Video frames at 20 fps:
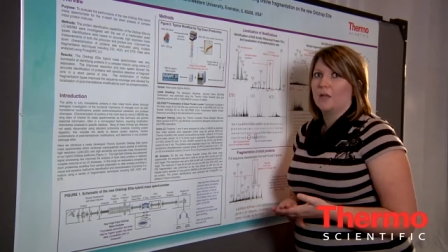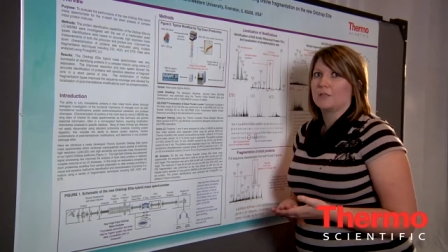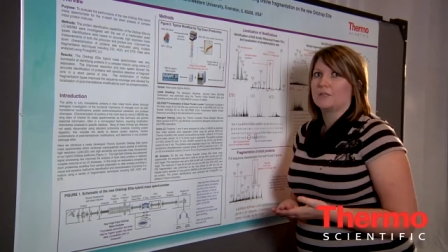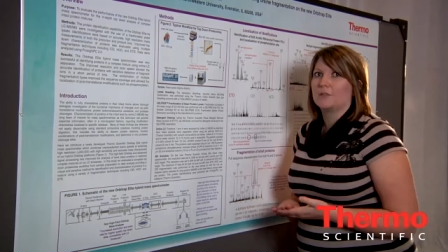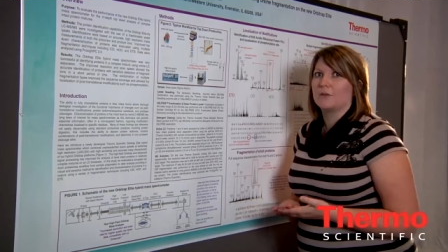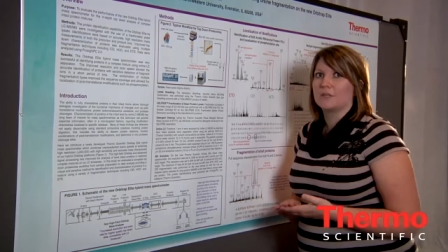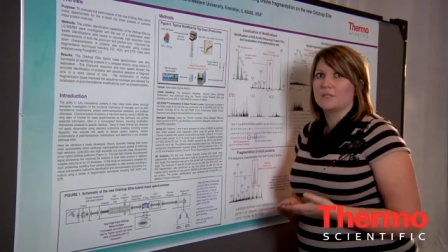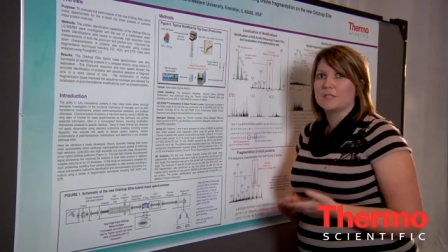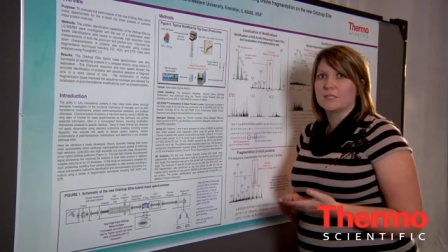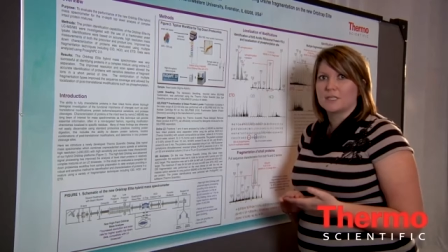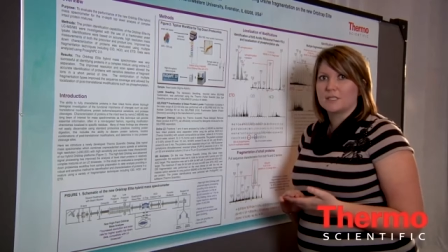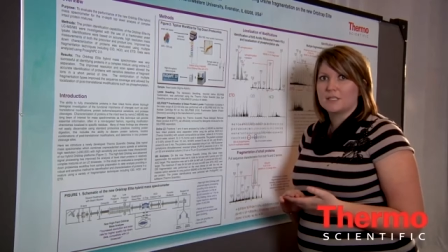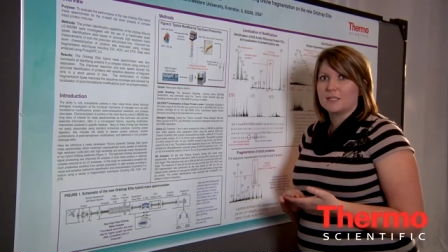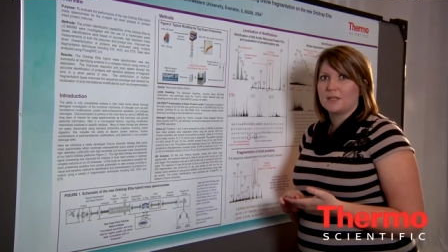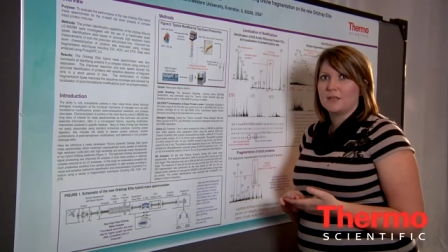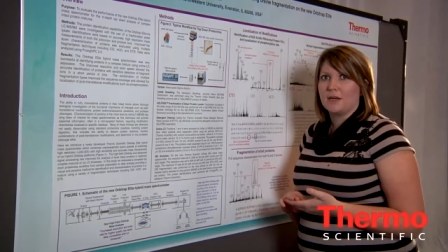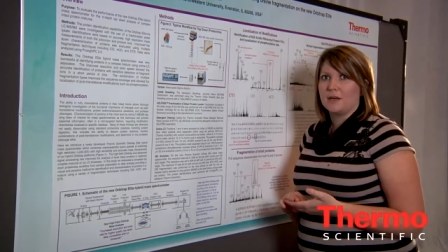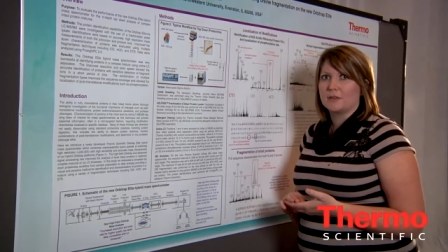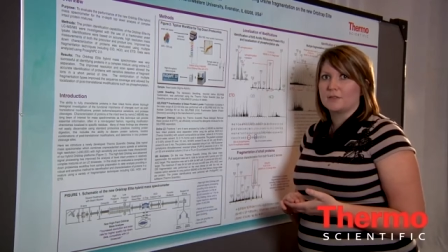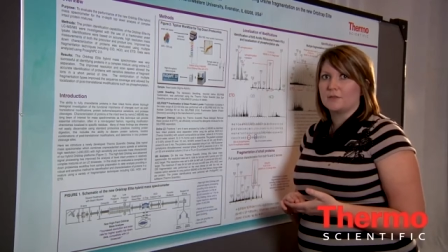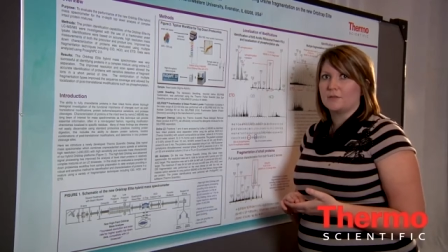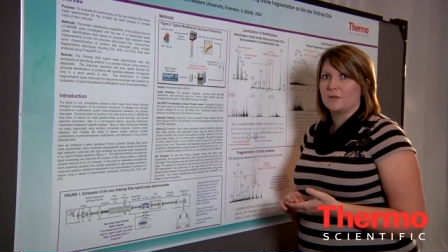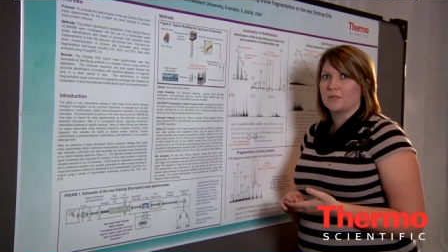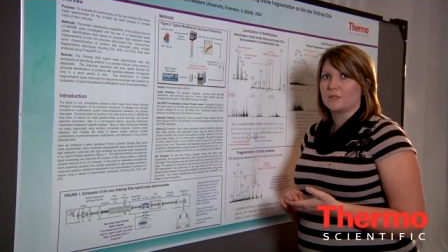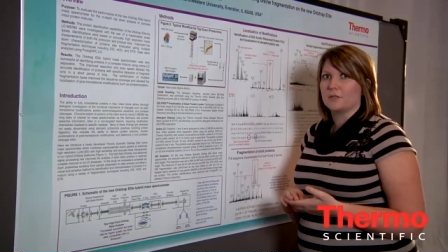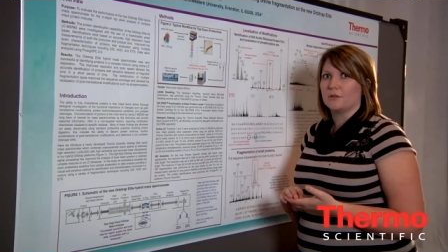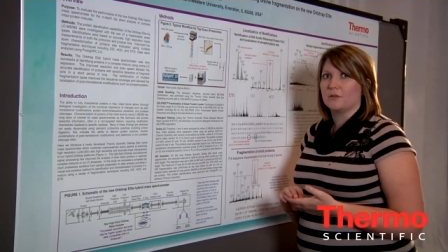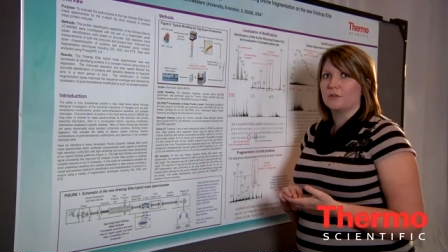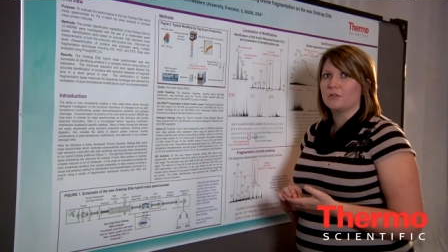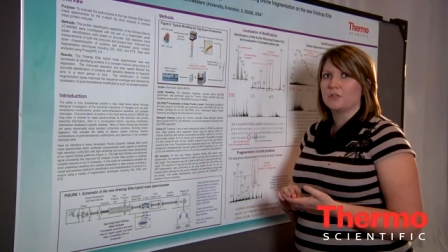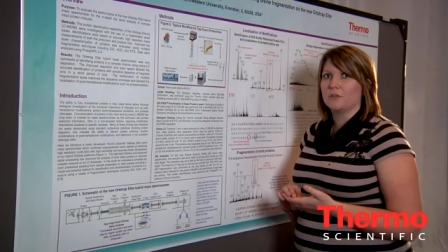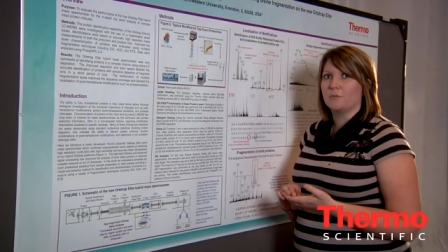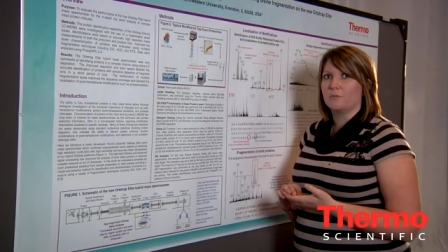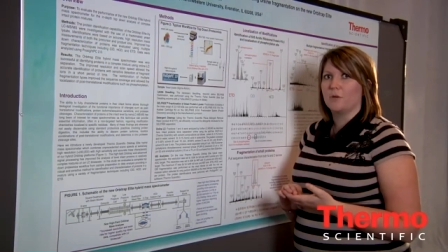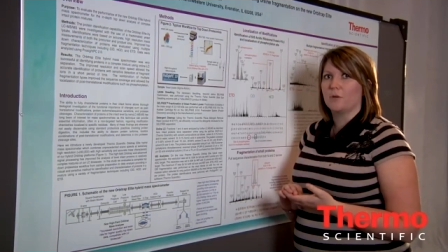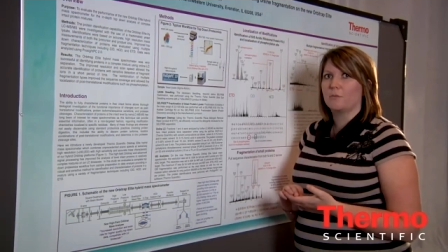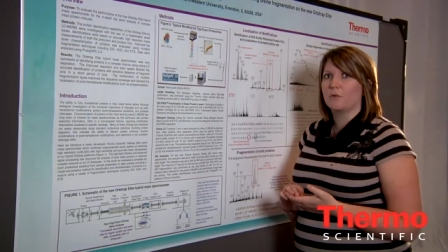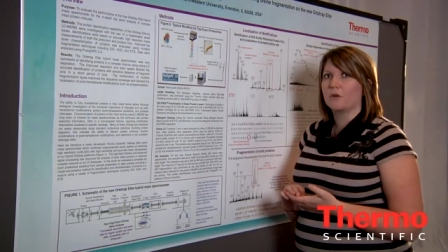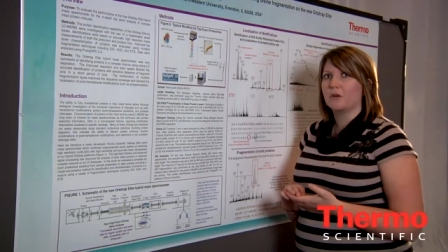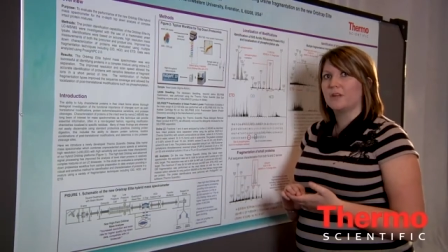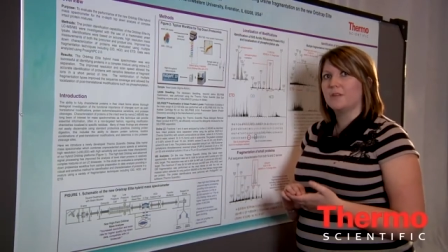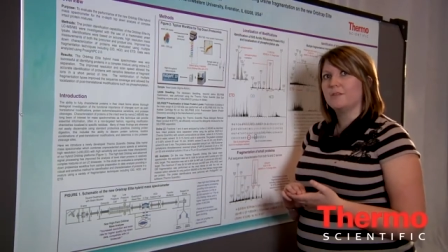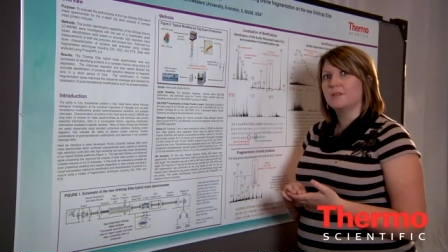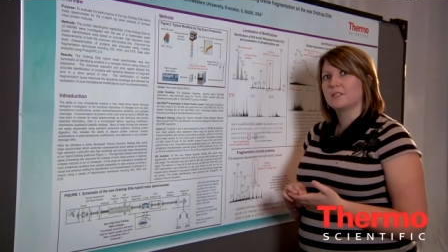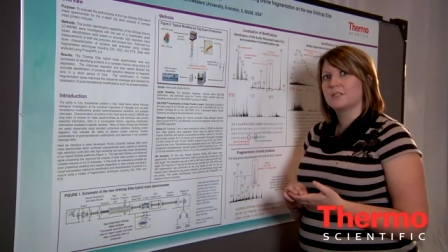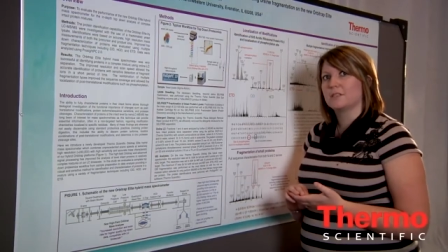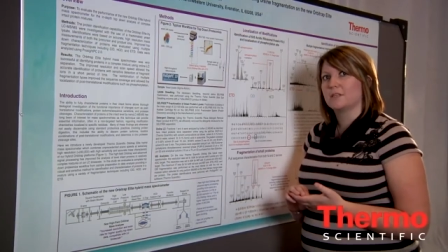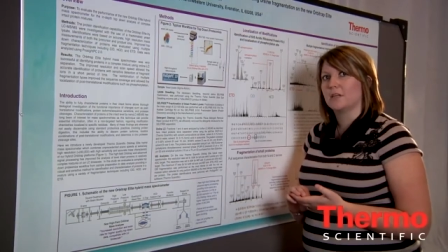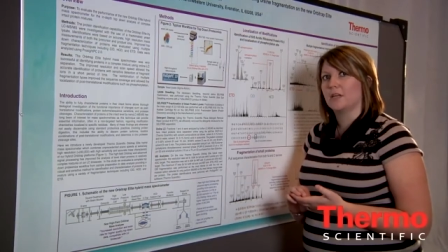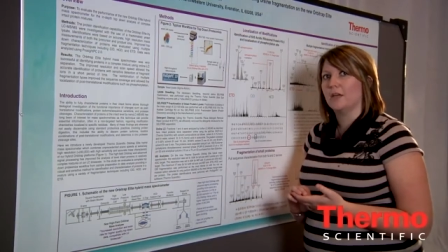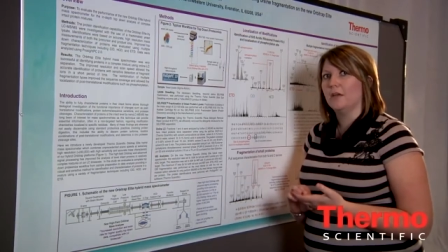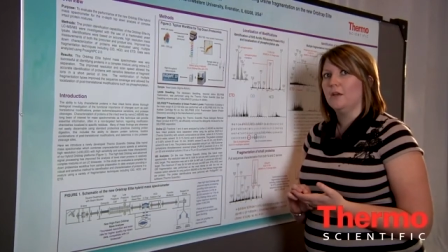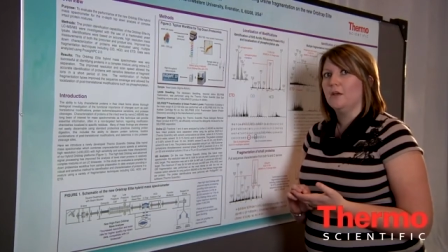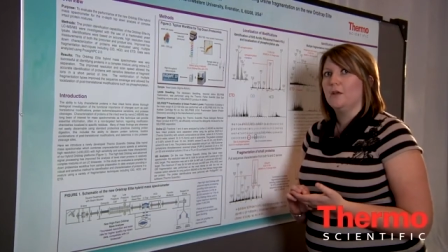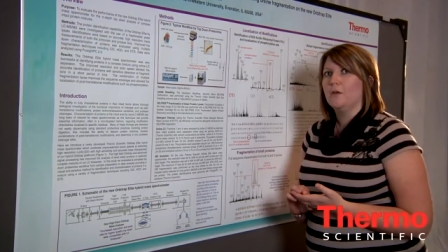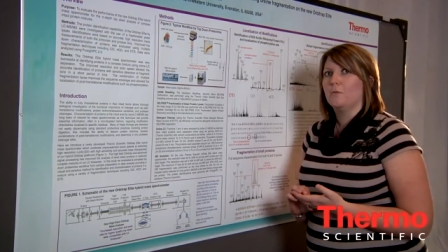And so at sixty thousand resolution, what previously